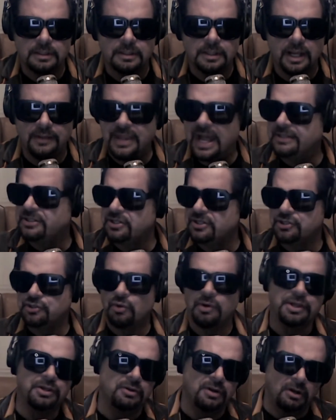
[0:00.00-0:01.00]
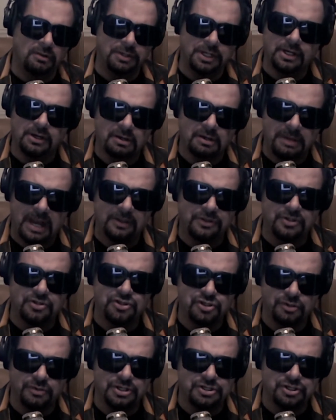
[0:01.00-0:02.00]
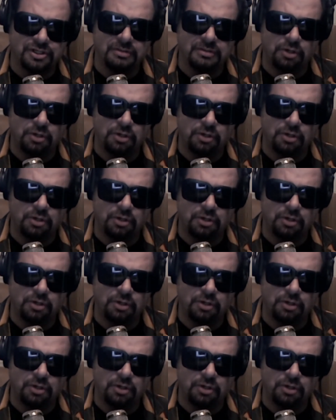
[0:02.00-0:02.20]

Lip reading: And that's the story you don't hear about the Jewish and the